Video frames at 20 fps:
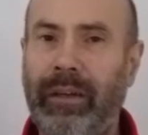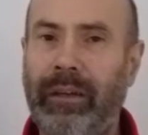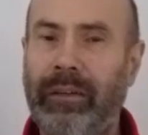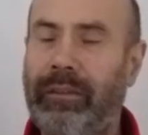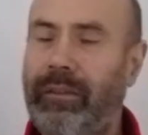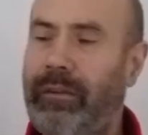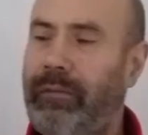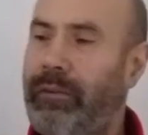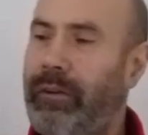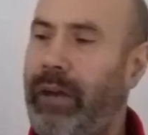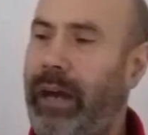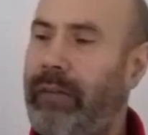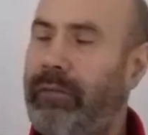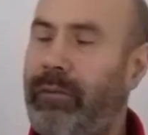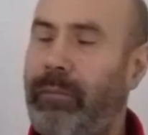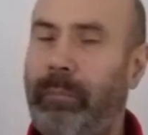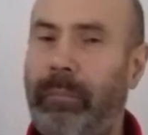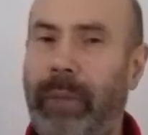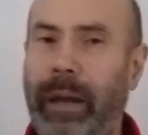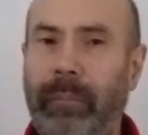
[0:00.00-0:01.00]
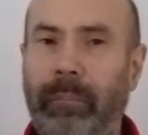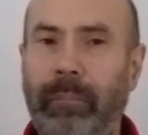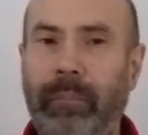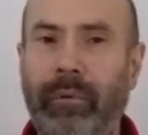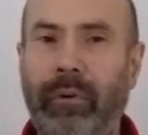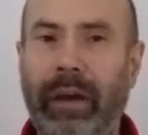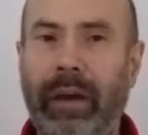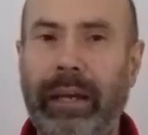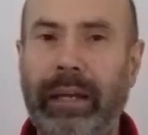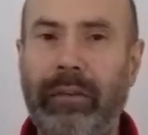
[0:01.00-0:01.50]
So if you have a
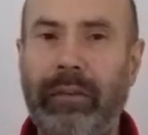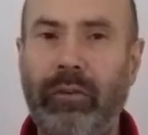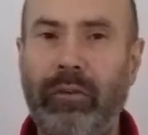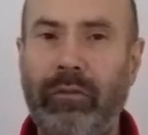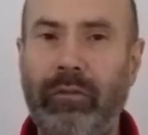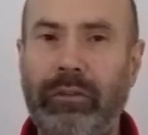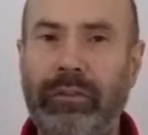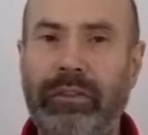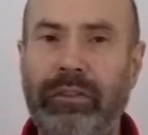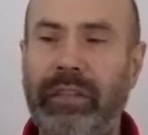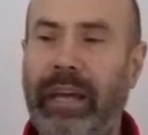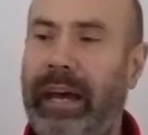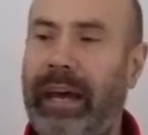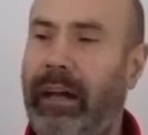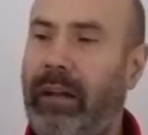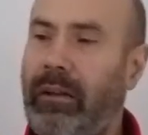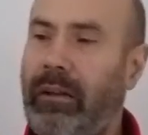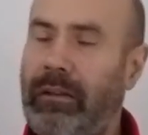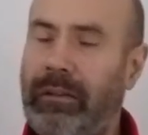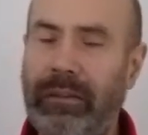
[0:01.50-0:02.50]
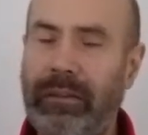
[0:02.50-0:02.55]
membrane or a cell,